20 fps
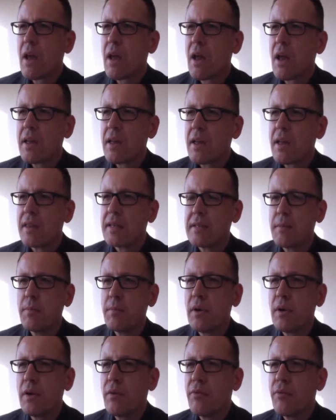the
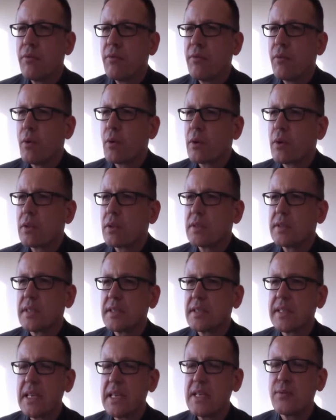symbol for
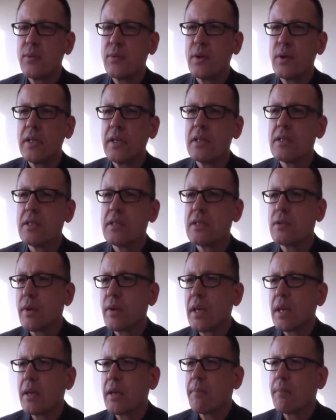successful
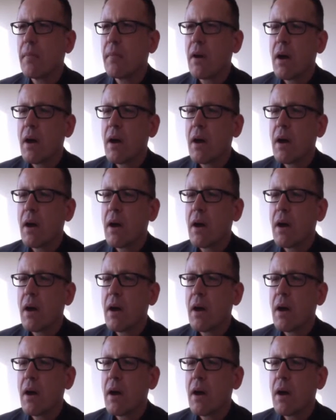industry